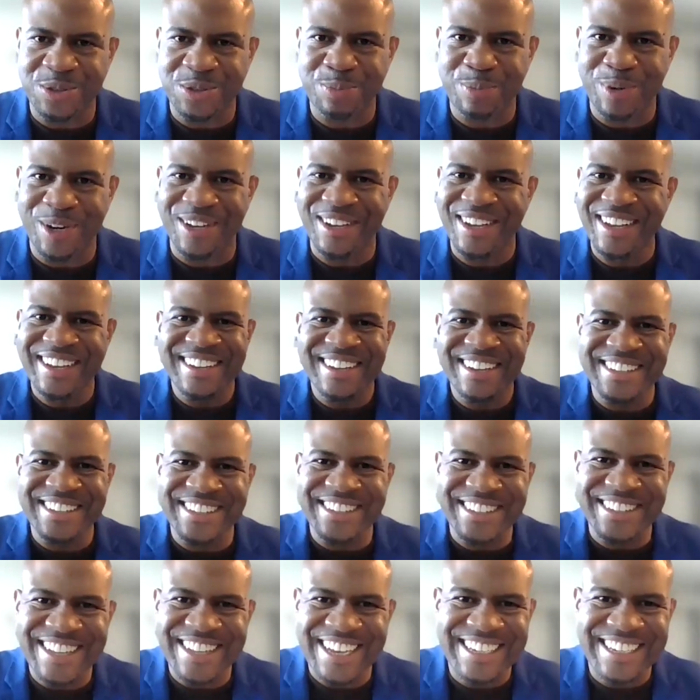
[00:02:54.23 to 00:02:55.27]
But
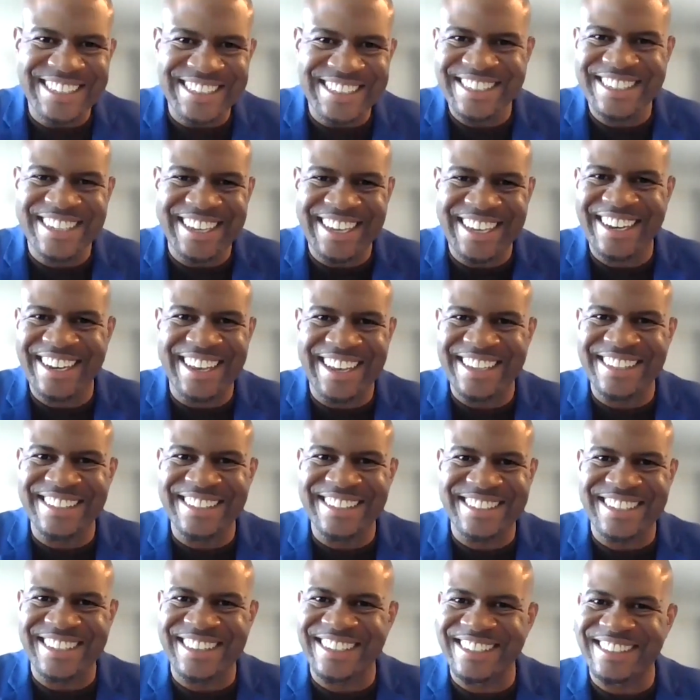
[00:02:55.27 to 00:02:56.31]
let's get
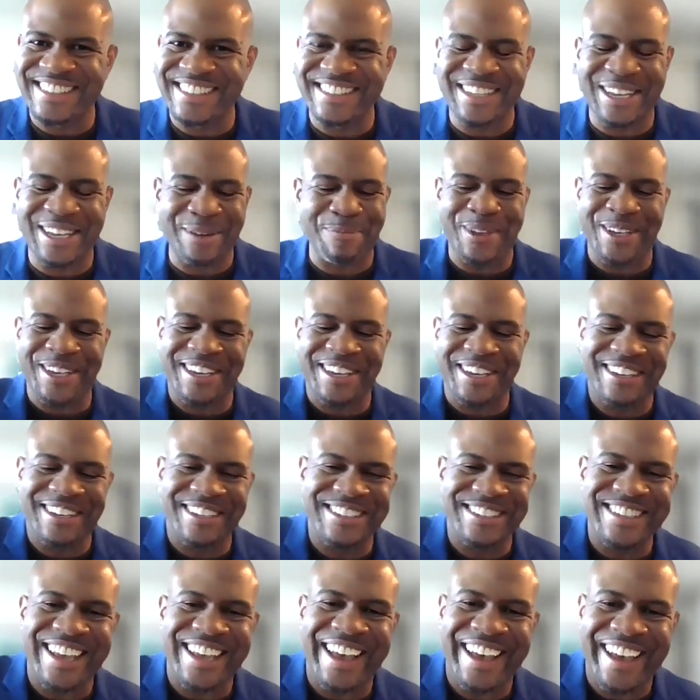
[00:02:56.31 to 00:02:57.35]
into this, Nick,
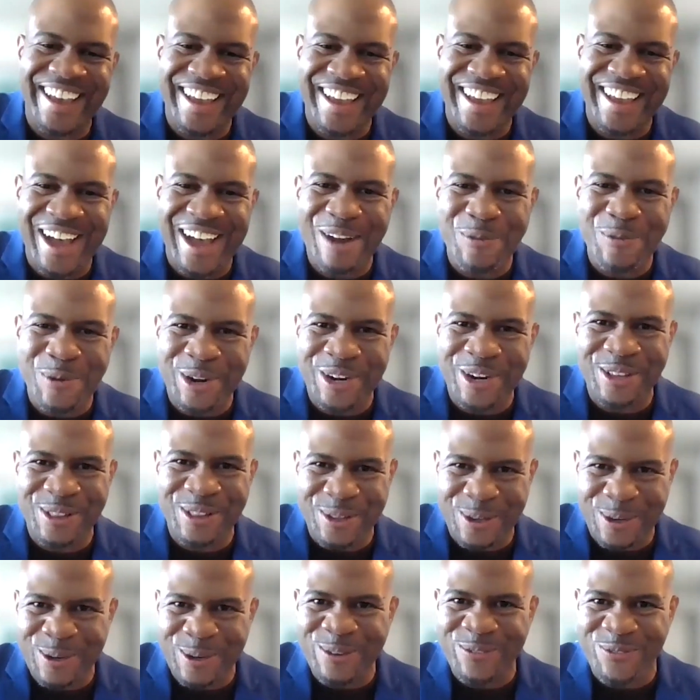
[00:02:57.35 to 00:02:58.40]
because A, I want to
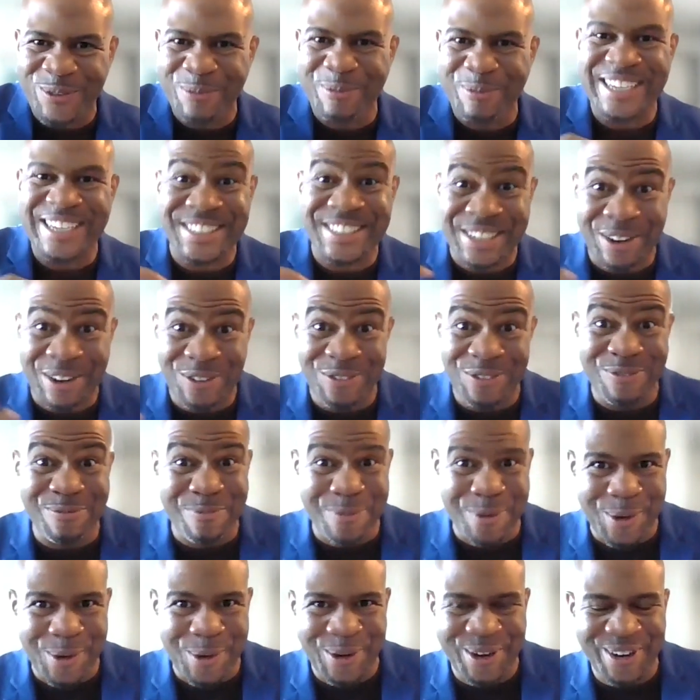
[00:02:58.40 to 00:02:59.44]
learn for myself
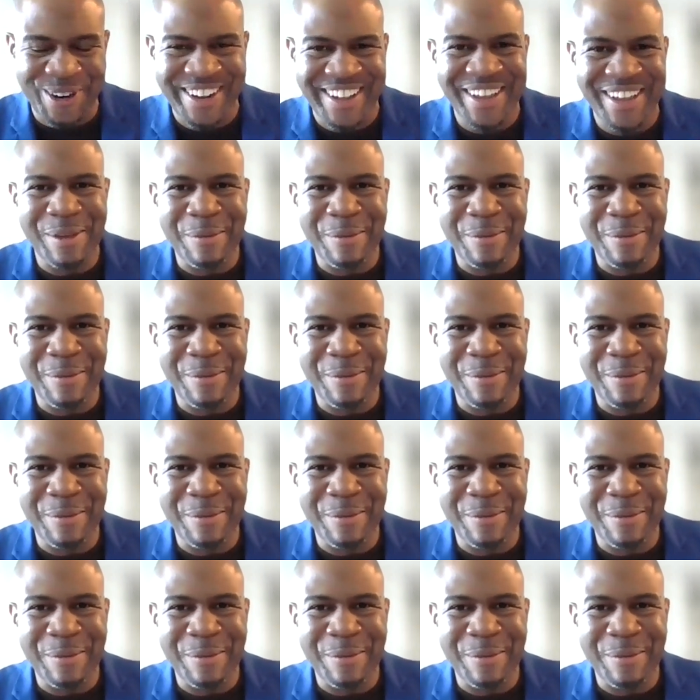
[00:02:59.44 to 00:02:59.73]
more.